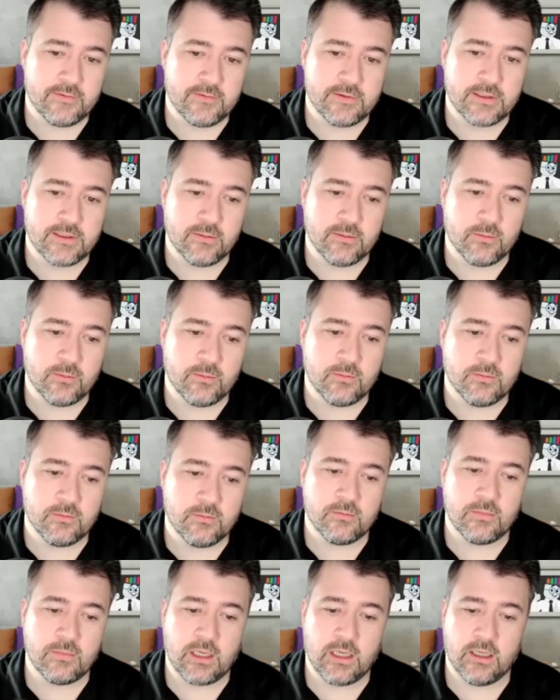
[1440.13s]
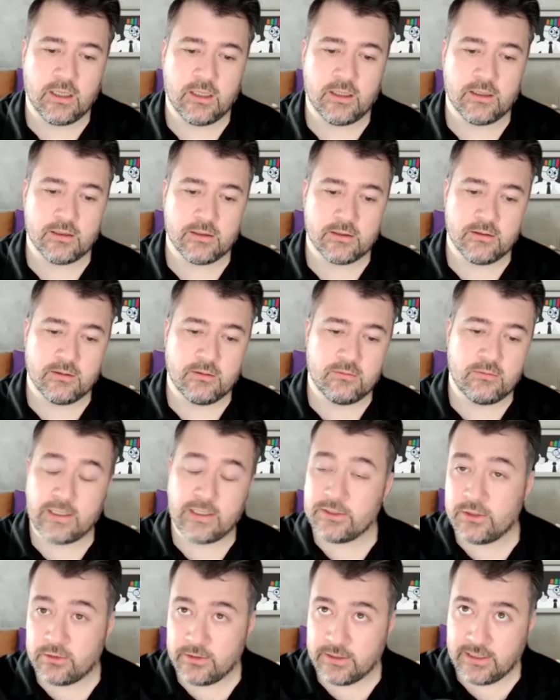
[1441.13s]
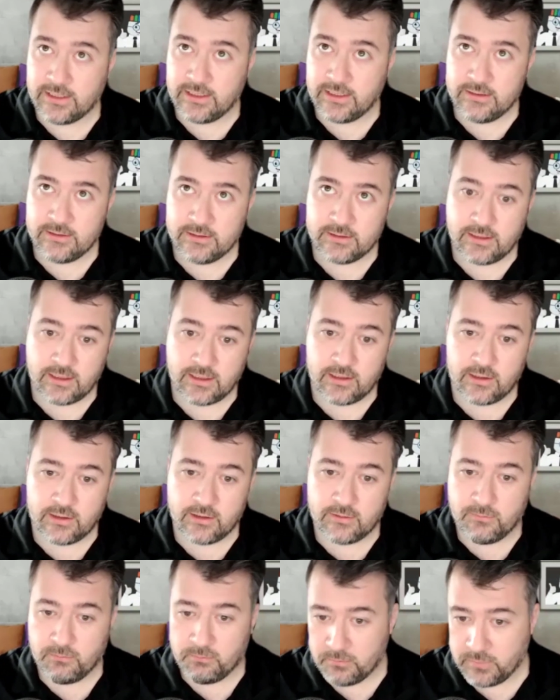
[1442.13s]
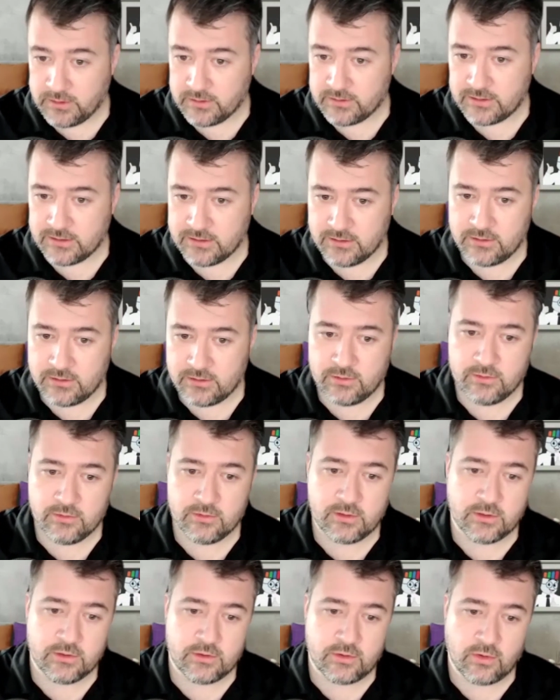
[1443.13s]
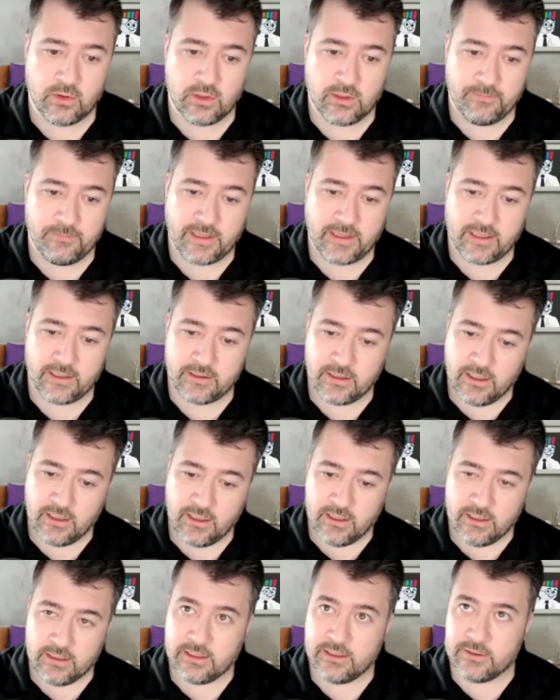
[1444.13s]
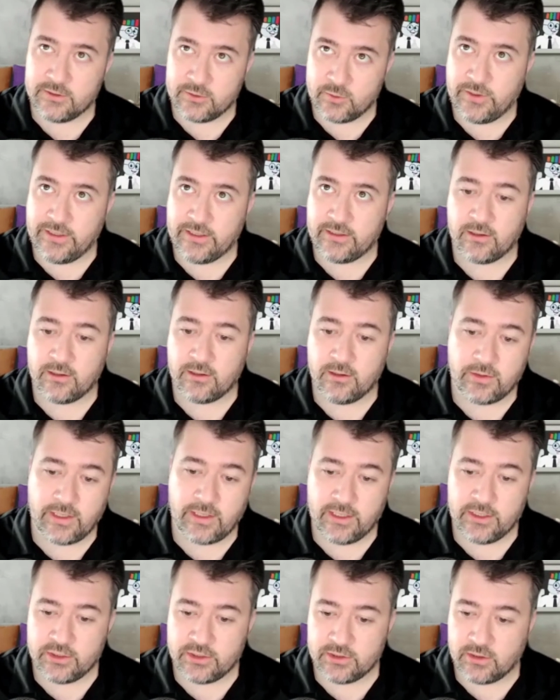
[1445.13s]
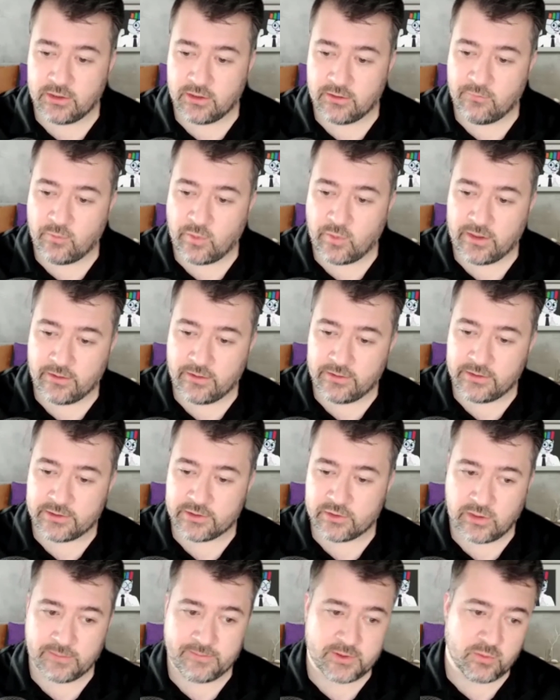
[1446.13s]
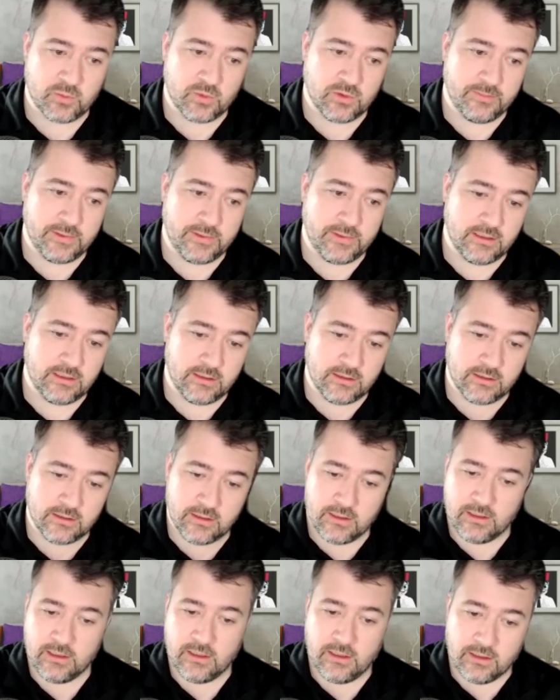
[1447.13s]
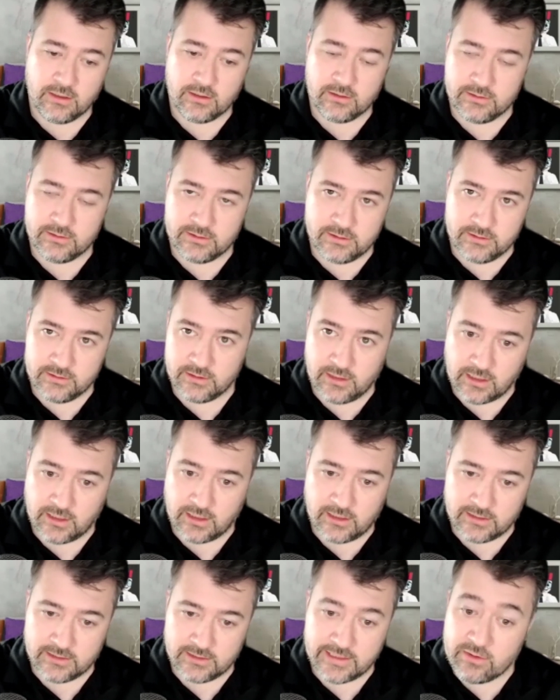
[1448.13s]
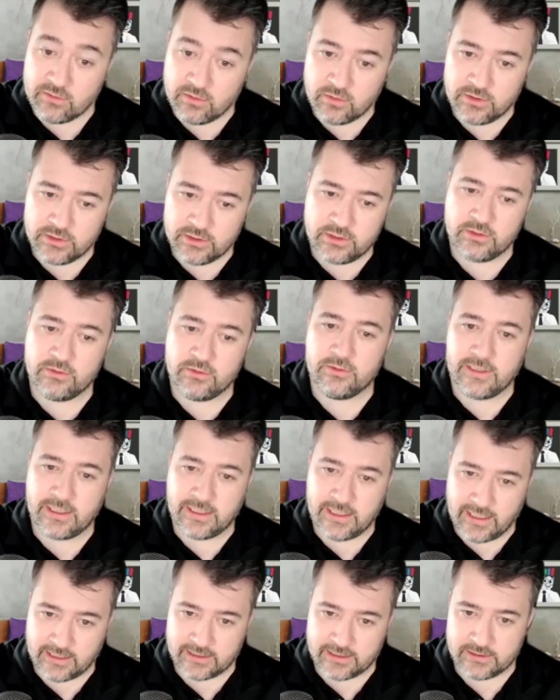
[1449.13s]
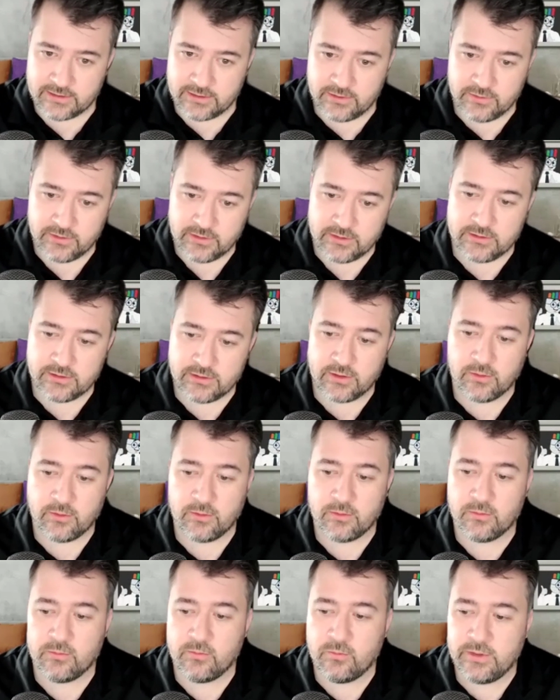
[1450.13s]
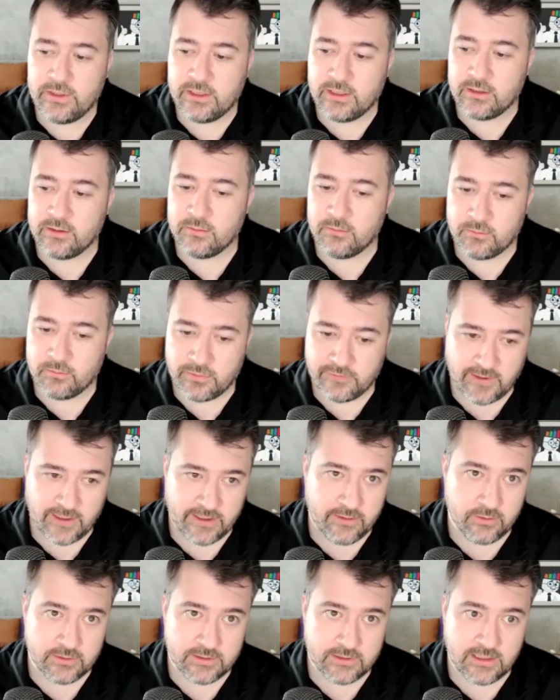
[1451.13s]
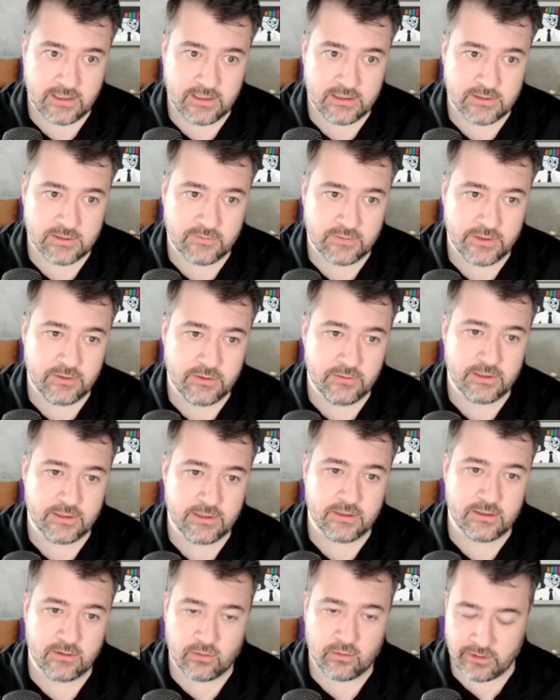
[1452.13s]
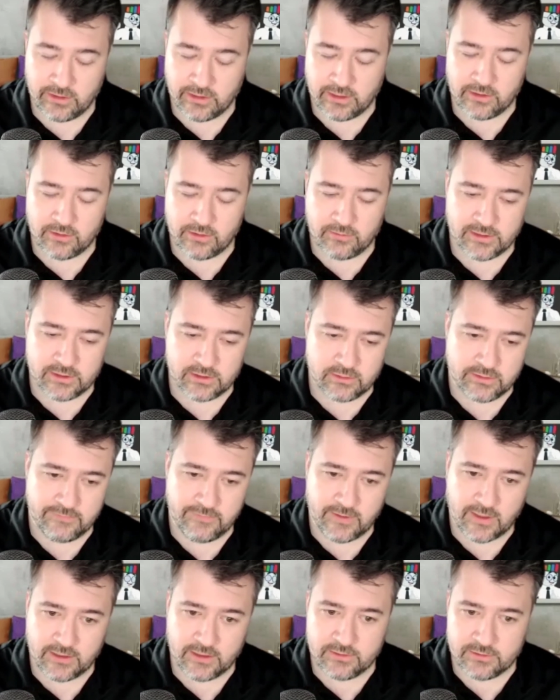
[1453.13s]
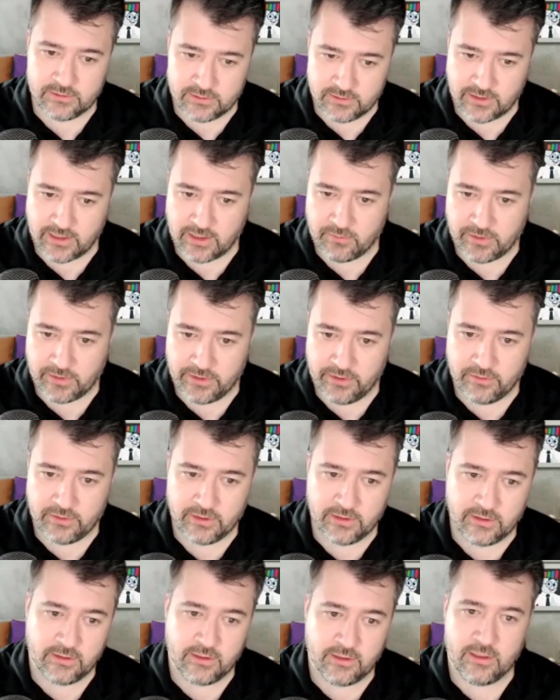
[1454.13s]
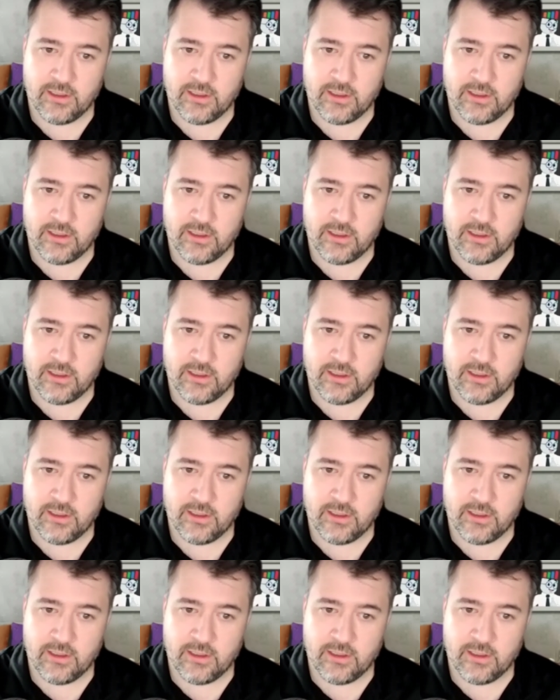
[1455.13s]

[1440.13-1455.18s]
some registry keys that are built into ControlUp that can tweak the location of where the scripts will be downloaded to and then executed. So we can provide those keys for you and the registry values, so that way you can